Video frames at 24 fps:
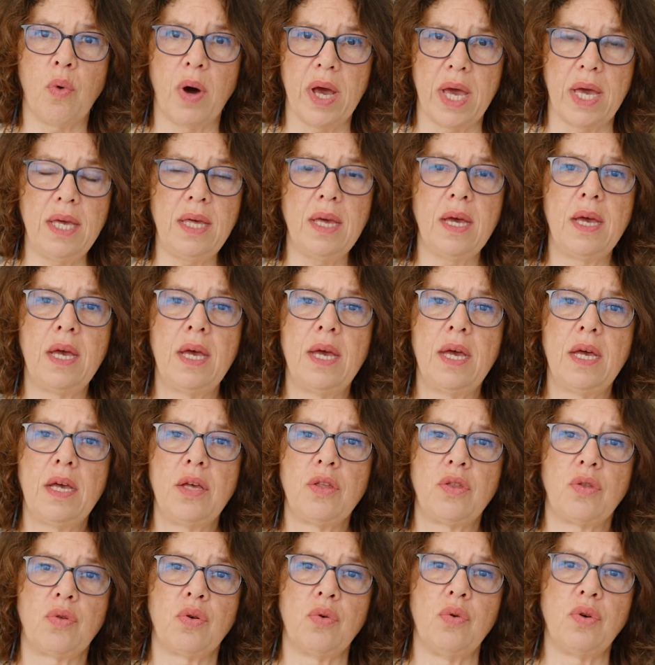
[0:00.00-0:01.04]
way
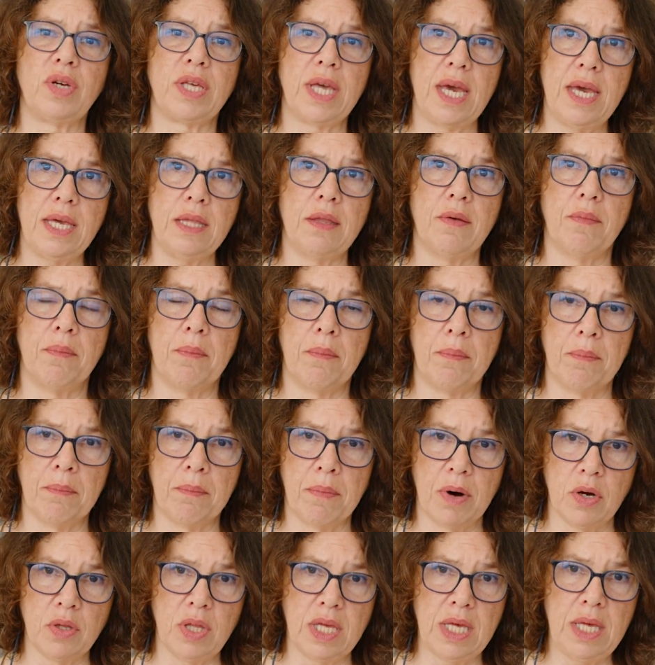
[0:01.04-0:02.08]
to gain
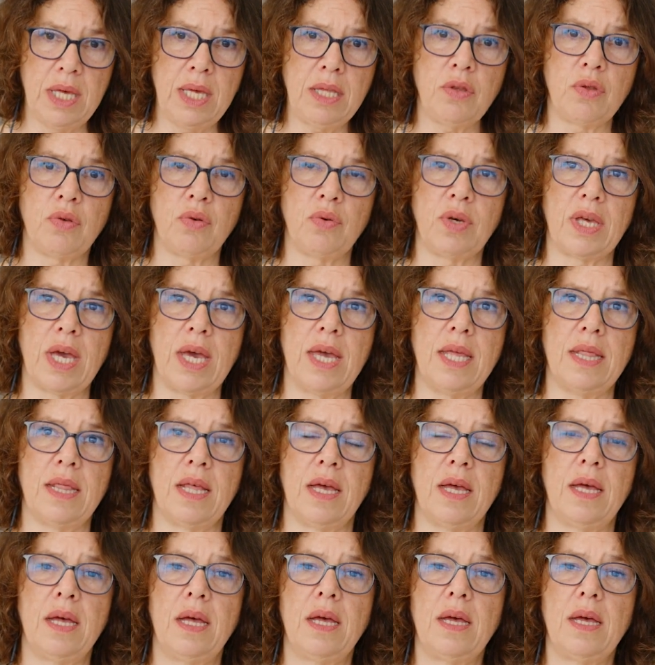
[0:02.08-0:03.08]
money, to gain